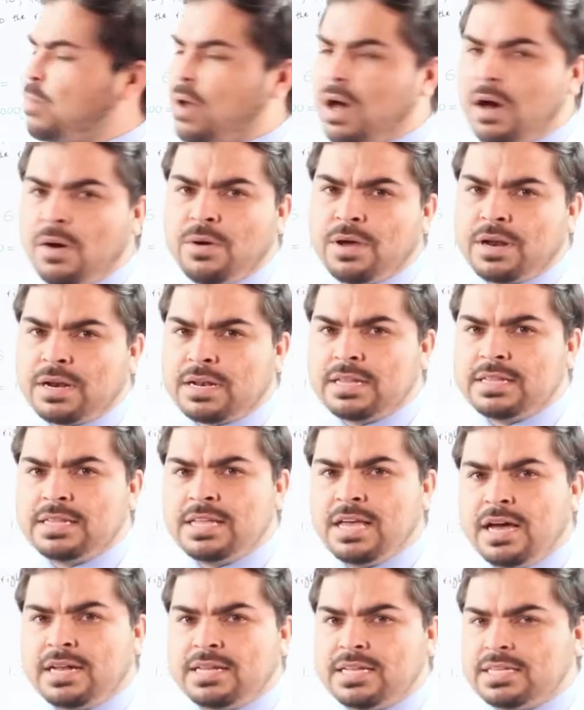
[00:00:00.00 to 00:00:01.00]
power,
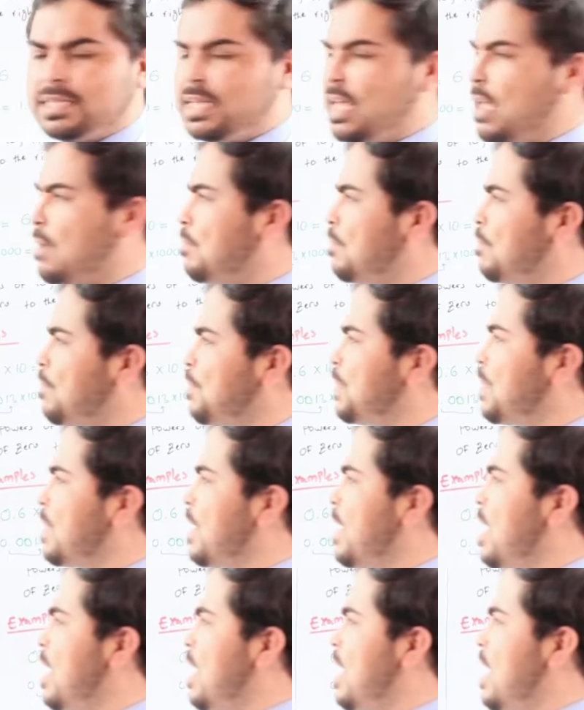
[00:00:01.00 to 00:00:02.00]
they are the same.
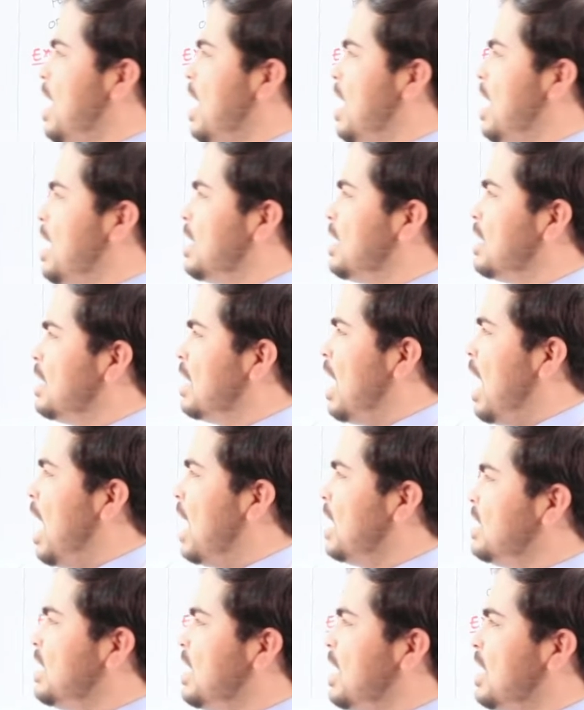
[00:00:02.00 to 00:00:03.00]

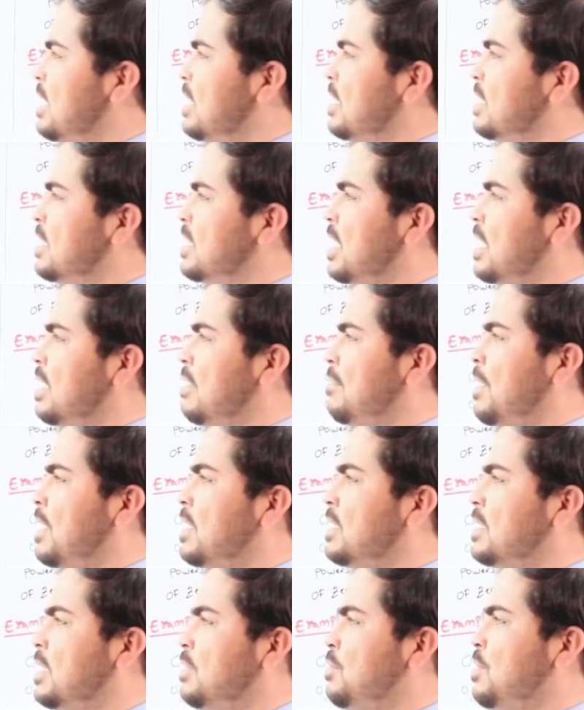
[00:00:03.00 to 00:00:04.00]
100, instead of
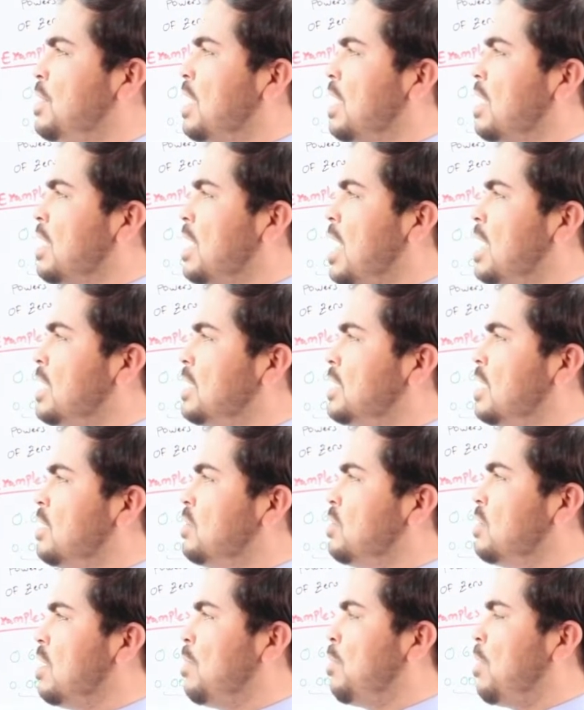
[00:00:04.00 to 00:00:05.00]
100 we can write 10
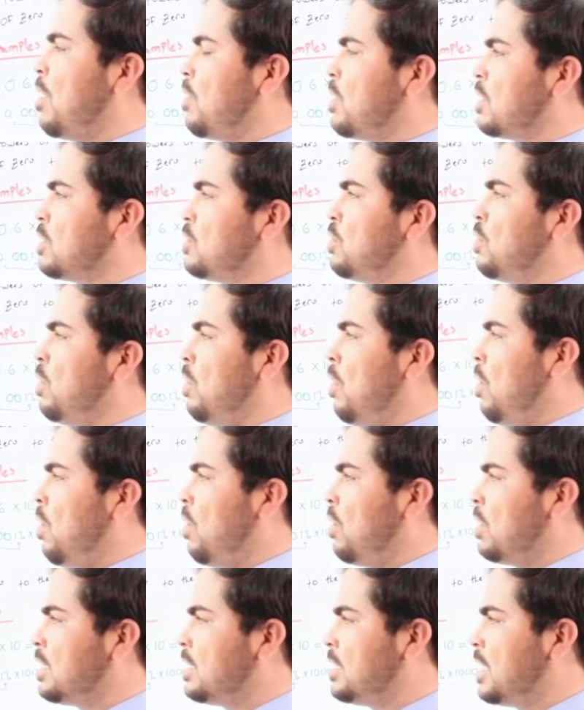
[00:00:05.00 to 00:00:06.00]
to the power 2
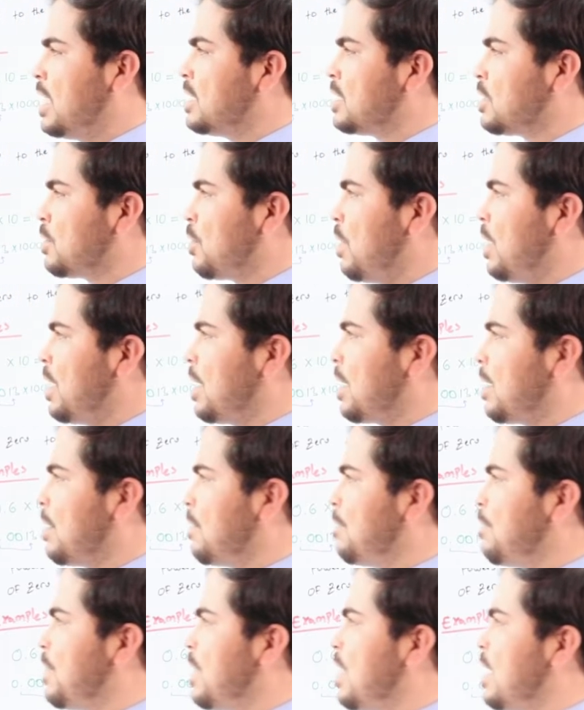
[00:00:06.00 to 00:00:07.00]
or 10 square.
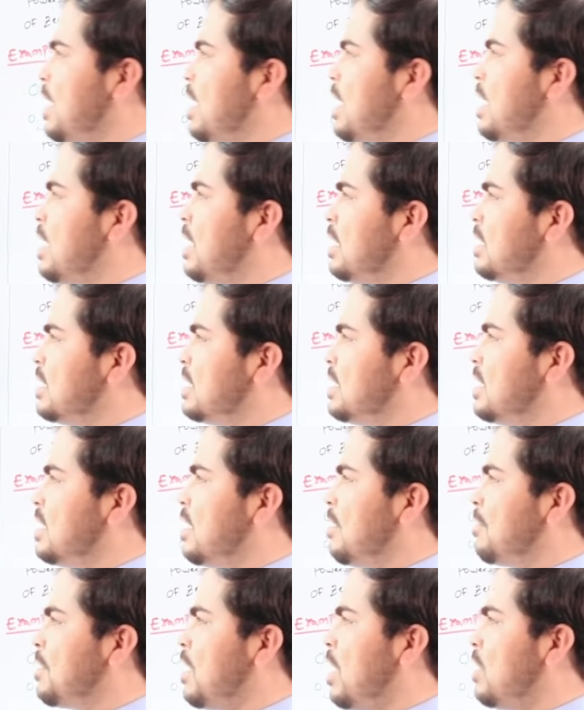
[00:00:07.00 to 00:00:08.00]

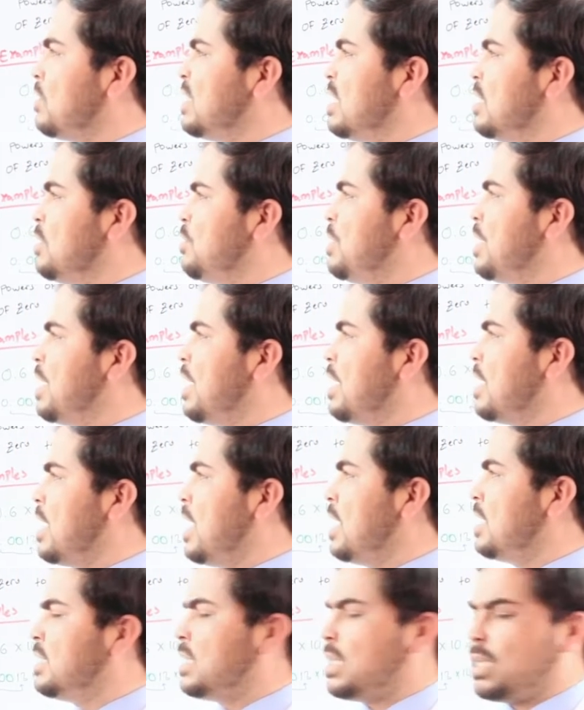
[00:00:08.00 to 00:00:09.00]
Instead of 1000 we can
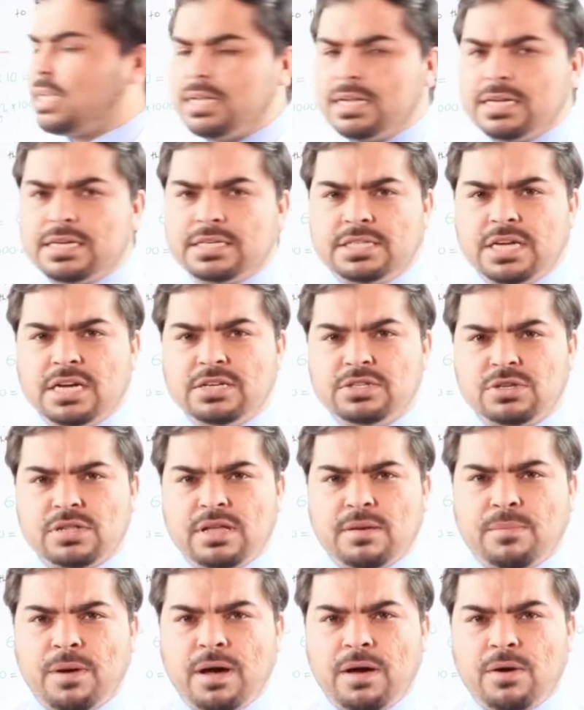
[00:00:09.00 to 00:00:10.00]
write 10 to
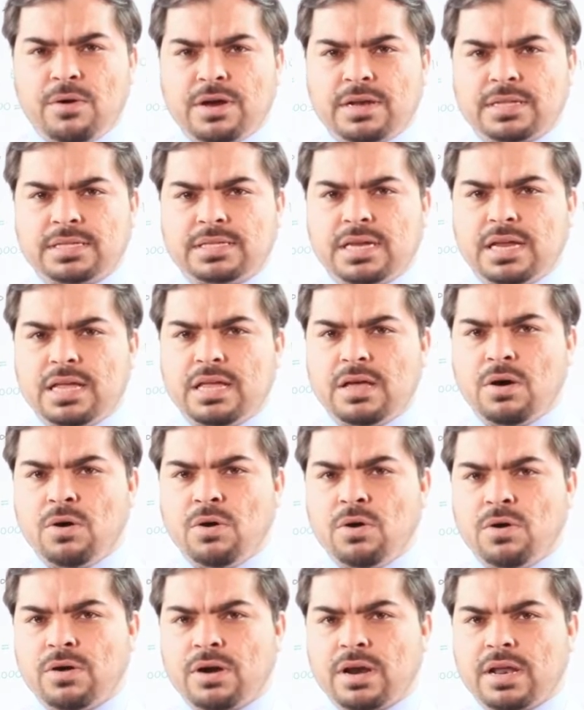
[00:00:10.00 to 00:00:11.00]
the power 3
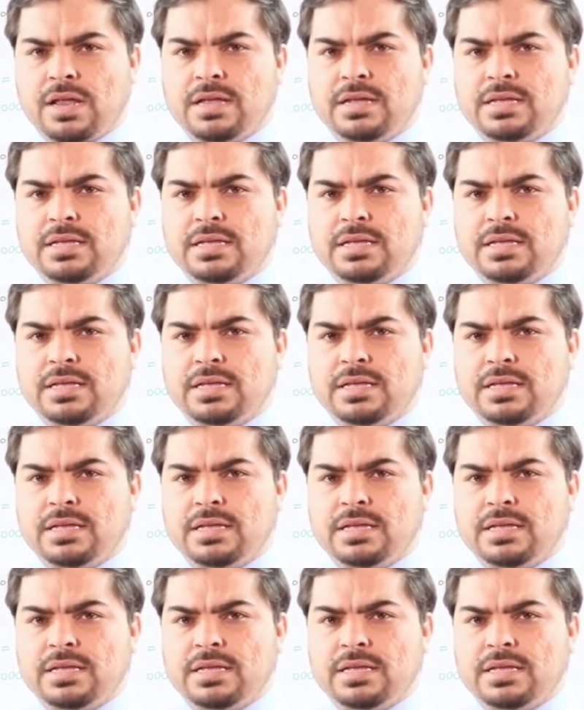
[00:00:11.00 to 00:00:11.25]
or